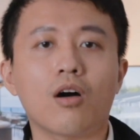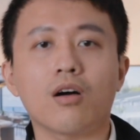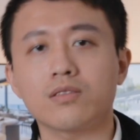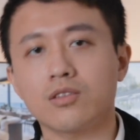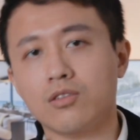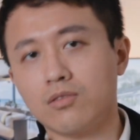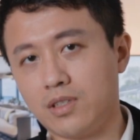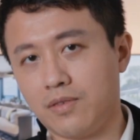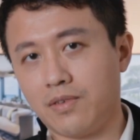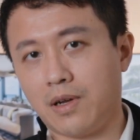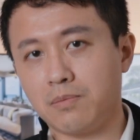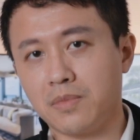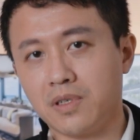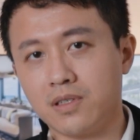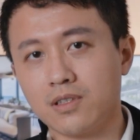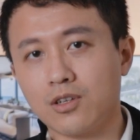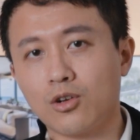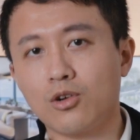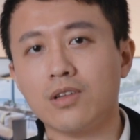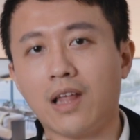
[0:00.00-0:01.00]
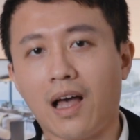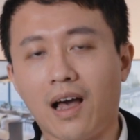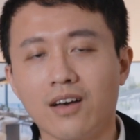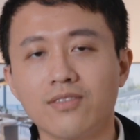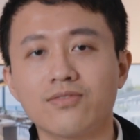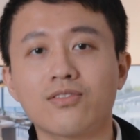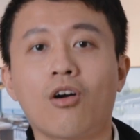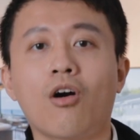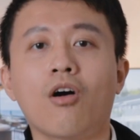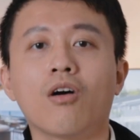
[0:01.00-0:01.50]
a condo development could
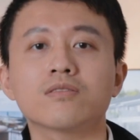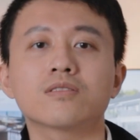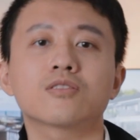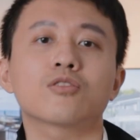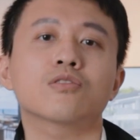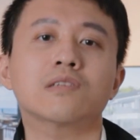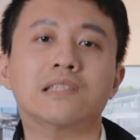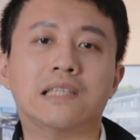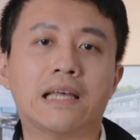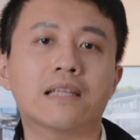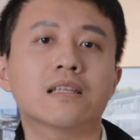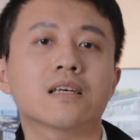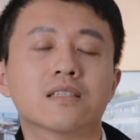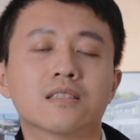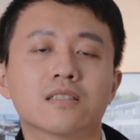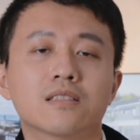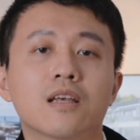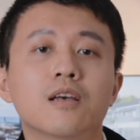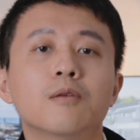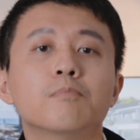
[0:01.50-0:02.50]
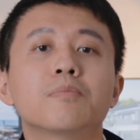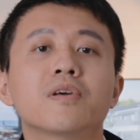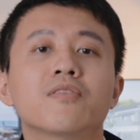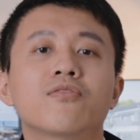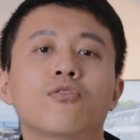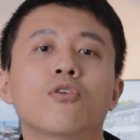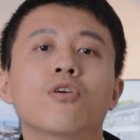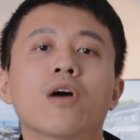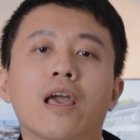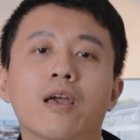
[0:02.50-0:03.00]
have condo status
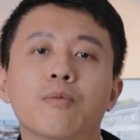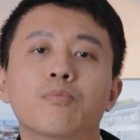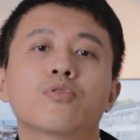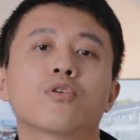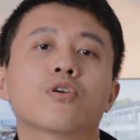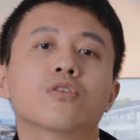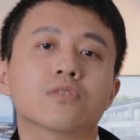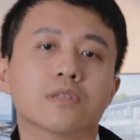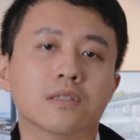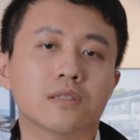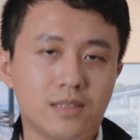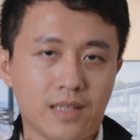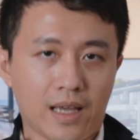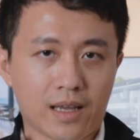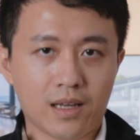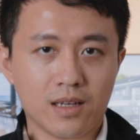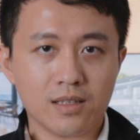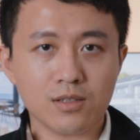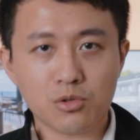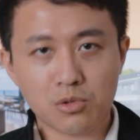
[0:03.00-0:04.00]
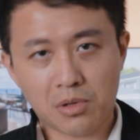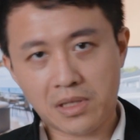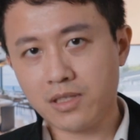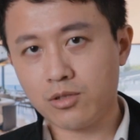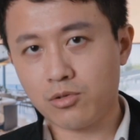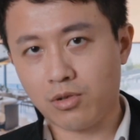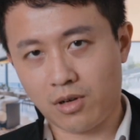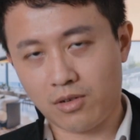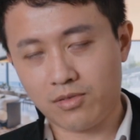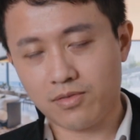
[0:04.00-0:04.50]
before April 2nd,
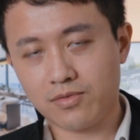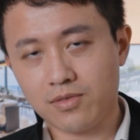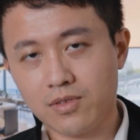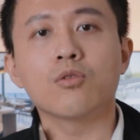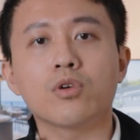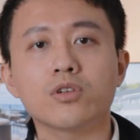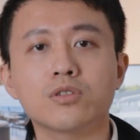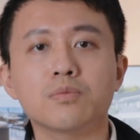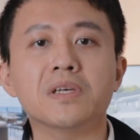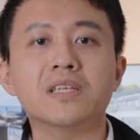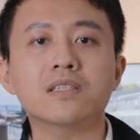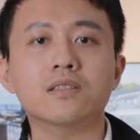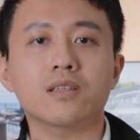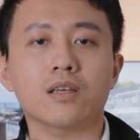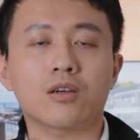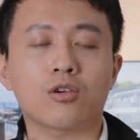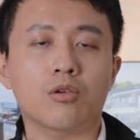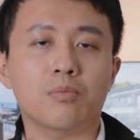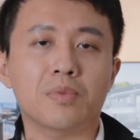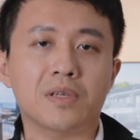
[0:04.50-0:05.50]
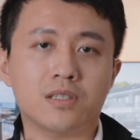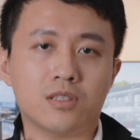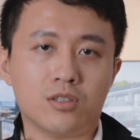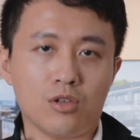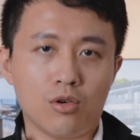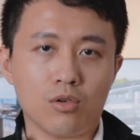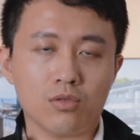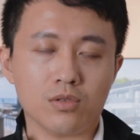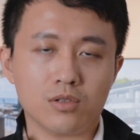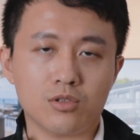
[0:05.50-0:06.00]
2012, which means it could be
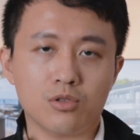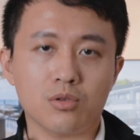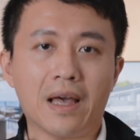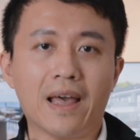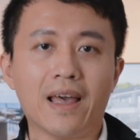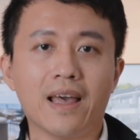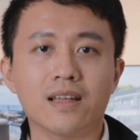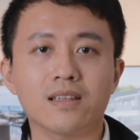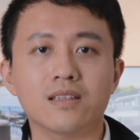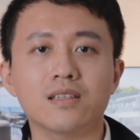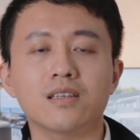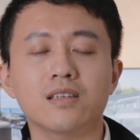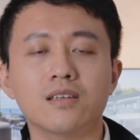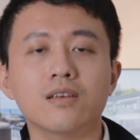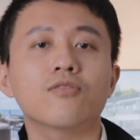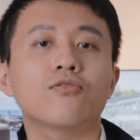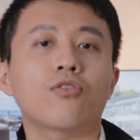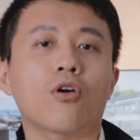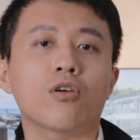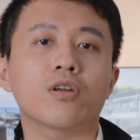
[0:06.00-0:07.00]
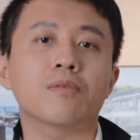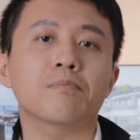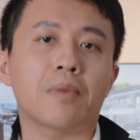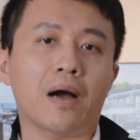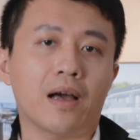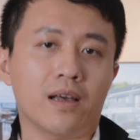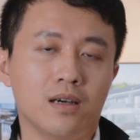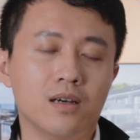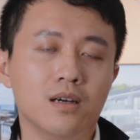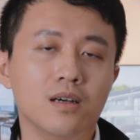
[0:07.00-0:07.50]
sold to any foreign
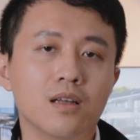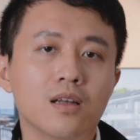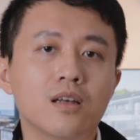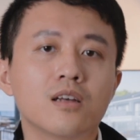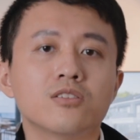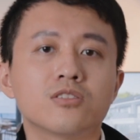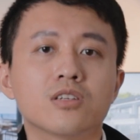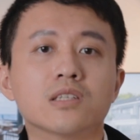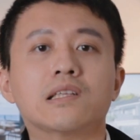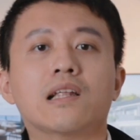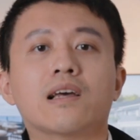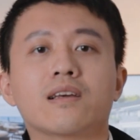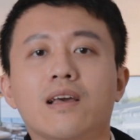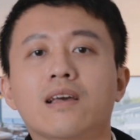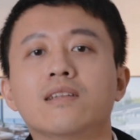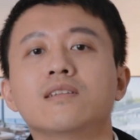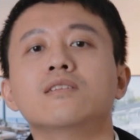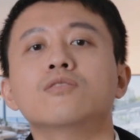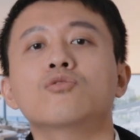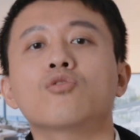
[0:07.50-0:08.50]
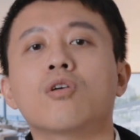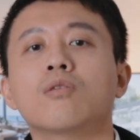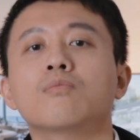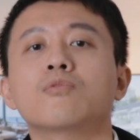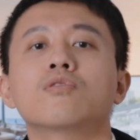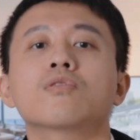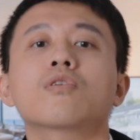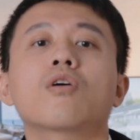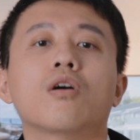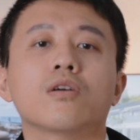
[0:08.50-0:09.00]
buyer, just like any
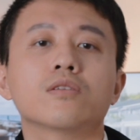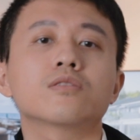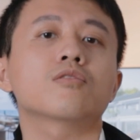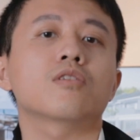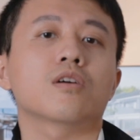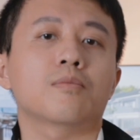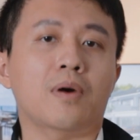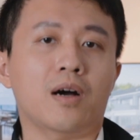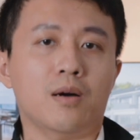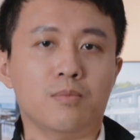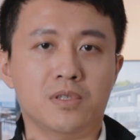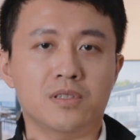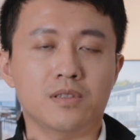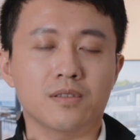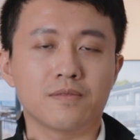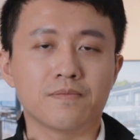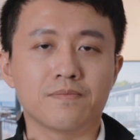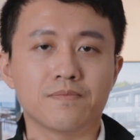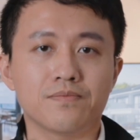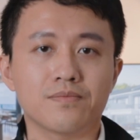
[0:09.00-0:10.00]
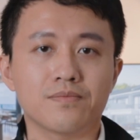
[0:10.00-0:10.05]
normal condo apartment.